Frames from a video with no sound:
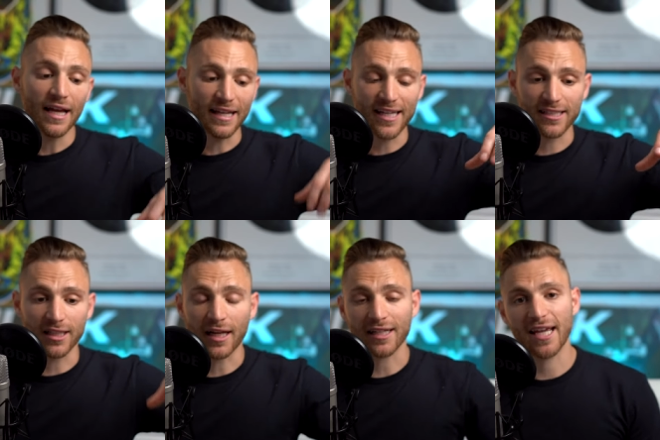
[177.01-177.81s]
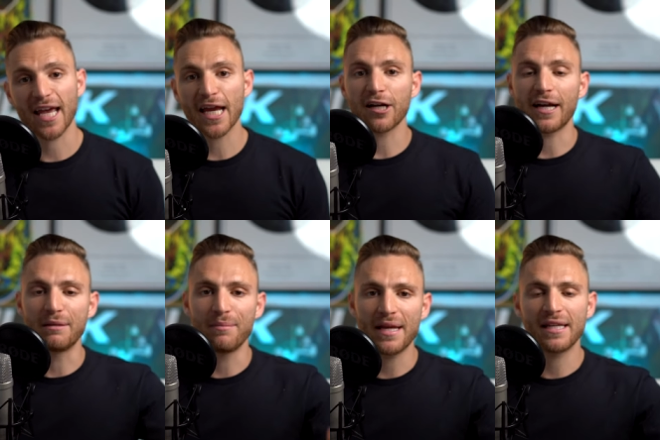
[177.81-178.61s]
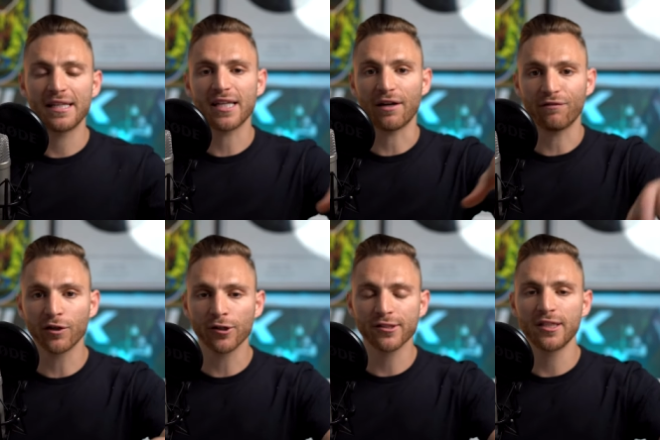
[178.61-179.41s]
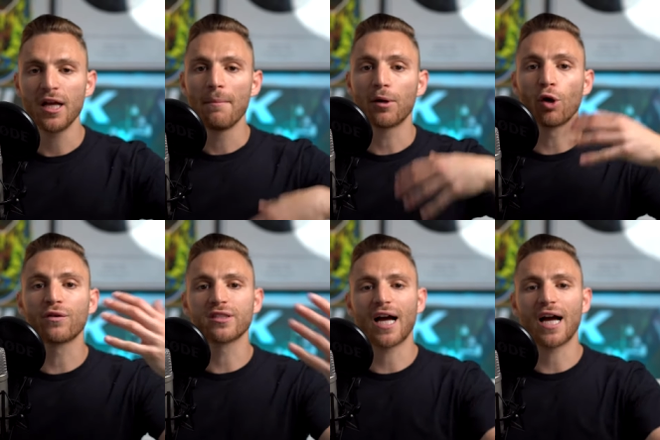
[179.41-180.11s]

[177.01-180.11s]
It takes a lot of care and maintenance at first, but over